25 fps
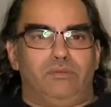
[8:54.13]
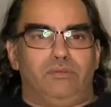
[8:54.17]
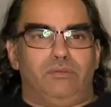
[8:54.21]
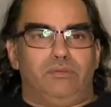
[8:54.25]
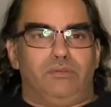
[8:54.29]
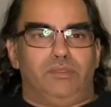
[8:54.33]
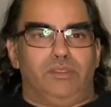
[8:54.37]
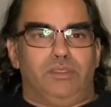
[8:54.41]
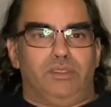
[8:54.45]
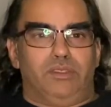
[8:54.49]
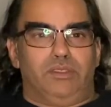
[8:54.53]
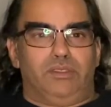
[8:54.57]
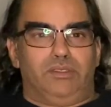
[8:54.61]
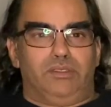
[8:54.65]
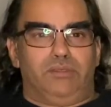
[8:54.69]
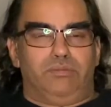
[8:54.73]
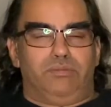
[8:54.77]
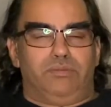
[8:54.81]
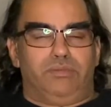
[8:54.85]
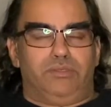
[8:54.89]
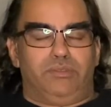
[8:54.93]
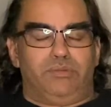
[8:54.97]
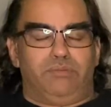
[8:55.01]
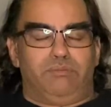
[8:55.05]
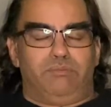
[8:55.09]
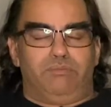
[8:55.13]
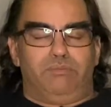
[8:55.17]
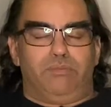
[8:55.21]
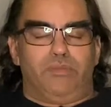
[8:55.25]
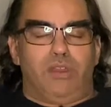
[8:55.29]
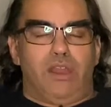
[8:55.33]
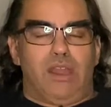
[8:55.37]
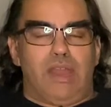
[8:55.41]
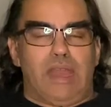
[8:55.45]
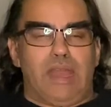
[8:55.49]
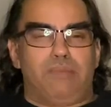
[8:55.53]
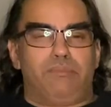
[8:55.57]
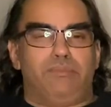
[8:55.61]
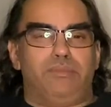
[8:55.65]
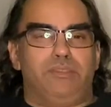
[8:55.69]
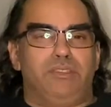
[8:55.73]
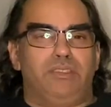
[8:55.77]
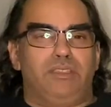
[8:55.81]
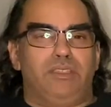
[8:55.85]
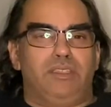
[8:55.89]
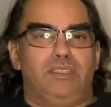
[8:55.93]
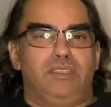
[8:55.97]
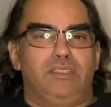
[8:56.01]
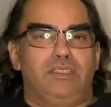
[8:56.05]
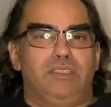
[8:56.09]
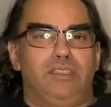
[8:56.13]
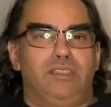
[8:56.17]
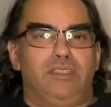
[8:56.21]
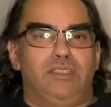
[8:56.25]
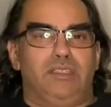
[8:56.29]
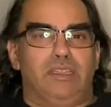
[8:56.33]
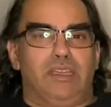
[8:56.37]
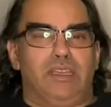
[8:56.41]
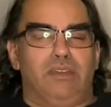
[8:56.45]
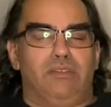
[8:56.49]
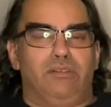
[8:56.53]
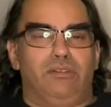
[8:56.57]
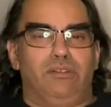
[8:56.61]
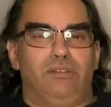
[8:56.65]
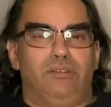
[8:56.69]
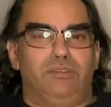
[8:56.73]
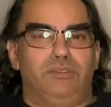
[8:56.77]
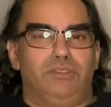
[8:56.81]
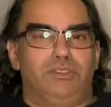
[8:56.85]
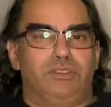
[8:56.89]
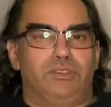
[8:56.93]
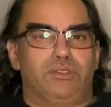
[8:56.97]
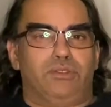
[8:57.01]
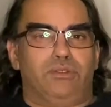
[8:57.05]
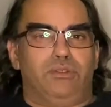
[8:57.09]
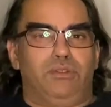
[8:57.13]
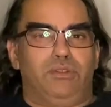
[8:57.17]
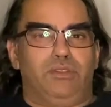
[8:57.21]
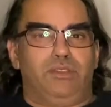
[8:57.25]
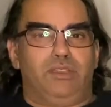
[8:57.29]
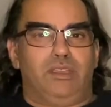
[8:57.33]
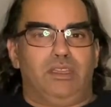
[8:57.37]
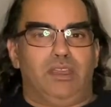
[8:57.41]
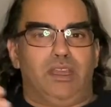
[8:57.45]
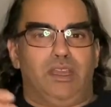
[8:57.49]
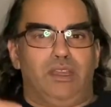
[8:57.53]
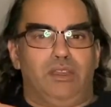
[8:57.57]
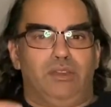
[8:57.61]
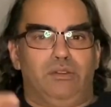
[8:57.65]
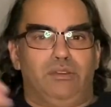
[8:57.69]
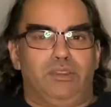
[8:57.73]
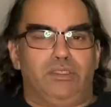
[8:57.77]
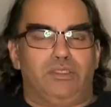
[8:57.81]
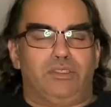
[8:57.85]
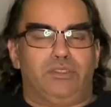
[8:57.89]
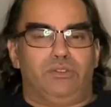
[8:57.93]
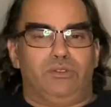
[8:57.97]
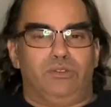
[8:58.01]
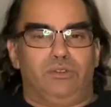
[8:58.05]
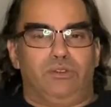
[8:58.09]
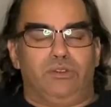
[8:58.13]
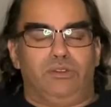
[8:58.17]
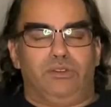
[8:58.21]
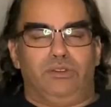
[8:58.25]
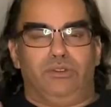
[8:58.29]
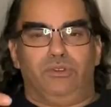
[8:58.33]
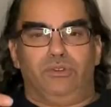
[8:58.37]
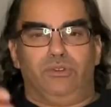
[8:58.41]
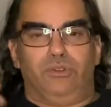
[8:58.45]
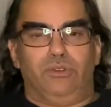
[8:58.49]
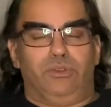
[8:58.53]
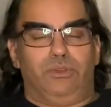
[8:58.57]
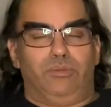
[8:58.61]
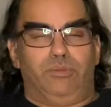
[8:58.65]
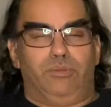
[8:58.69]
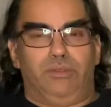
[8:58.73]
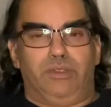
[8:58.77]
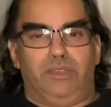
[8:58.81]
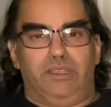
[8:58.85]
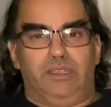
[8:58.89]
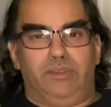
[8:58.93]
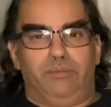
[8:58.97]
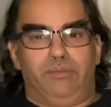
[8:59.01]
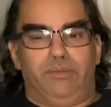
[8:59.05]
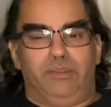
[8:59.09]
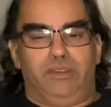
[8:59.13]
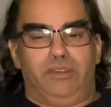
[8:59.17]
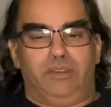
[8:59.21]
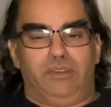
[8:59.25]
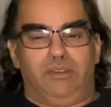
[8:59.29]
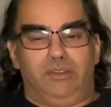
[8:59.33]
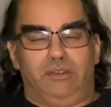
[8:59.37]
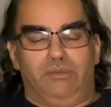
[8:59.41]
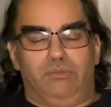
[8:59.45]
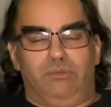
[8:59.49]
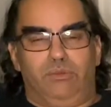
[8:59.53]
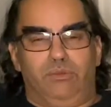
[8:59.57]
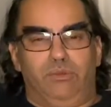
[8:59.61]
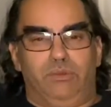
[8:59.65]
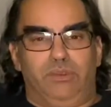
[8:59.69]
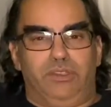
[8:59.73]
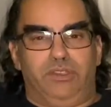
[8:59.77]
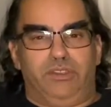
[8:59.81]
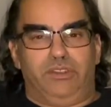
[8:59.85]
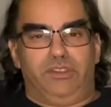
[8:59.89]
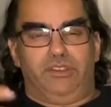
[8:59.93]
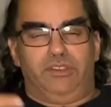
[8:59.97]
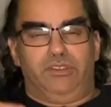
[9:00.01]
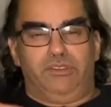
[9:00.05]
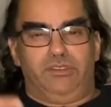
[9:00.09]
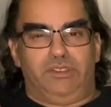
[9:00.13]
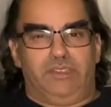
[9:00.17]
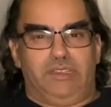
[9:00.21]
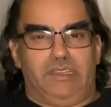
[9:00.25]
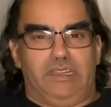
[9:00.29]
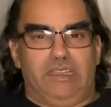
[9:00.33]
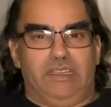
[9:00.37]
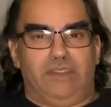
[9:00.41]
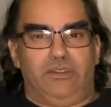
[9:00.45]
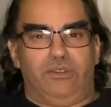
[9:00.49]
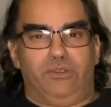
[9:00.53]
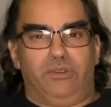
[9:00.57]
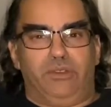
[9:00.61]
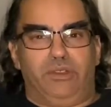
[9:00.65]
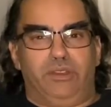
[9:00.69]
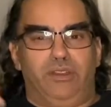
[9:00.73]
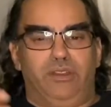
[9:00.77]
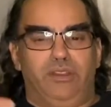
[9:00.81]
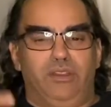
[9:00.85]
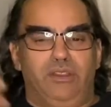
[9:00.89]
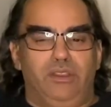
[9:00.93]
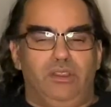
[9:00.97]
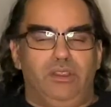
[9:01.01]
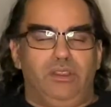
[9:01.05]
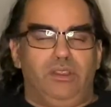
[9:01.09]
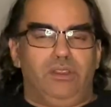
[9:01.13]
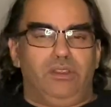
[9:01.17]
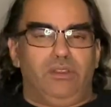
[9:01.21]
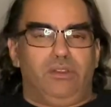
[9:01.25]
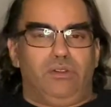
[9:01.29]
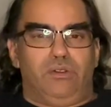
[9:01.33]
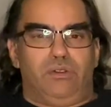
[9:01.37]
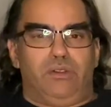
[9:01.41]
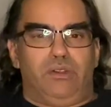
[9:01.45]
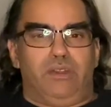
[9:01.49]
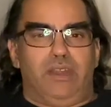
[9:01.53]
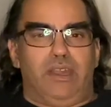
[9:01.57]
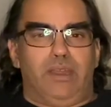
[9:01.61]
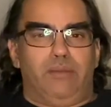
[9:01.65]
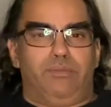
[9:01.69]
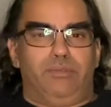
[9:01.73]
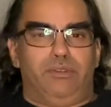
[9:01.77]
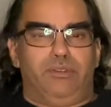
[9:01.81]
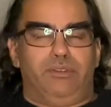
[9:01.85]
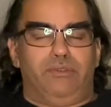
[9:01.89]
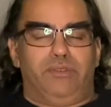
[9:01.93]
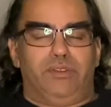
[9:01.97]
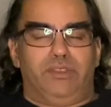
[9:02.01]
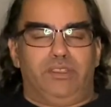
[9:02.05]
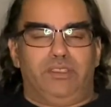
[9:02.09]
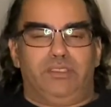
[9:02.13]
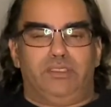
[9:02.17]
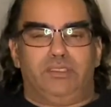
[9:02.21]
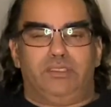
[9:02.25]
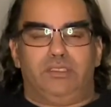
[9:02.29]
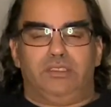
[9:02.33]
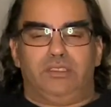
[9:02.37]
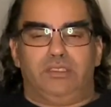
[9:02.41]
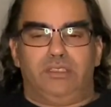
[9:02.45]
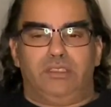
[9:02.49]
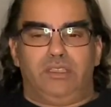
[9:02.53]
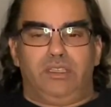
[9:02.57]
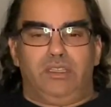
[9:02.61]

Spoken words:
The app is easy to download. Just go to the iOS store or Google Play, depending on whether you're using an Android or an Apple device.